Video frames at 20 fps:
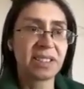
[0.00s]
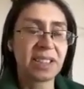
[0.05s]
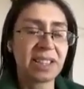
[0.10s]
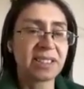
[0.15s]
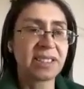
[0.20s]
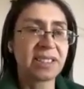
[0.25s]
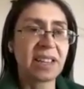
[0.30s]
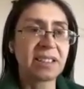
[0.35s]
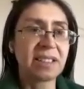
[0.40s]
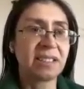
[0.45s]

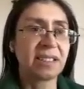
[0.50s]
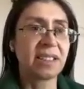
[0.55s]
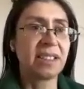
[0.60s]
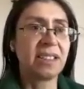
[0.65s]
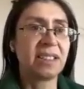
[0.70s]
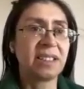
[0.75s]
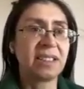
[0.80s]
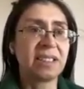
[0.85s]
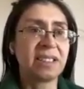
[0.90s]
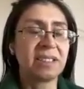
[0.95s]
feeds on that
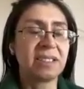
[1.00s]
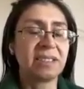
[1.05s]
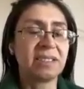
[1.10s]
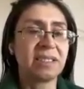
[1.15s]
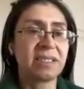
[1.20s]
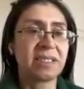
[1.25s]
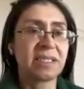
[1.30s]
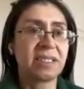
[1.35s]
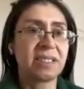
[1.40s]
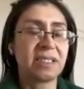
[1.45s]
sadly,
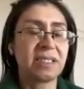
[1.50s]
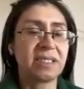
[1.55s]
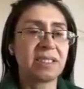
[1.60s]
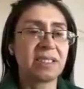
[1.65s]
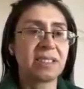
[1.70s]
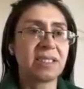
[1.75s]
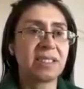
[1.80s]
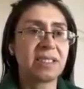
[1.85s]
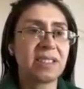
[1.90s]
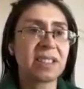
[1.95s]
and it's
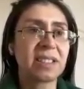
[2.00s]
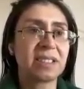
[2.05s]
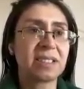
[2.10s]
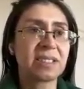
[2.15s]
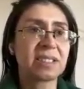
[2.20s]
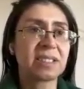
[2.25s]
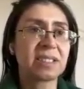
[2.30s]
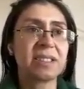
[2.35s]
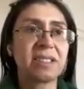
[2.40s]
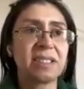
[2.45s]
just
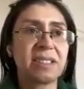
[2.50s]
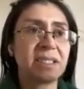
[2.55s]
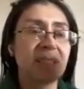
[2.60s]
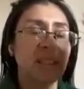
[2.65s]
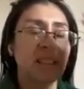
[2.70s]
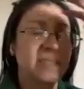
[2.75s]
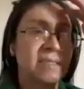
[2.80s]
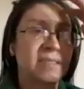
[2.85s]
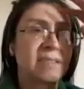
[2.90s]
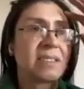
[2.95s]
sick and
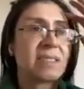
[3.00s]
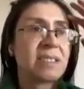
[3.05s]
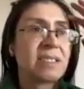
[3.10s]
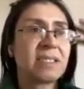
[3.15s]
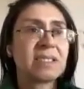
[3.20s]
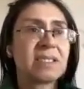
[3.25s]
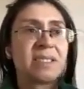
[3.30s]
disgusting that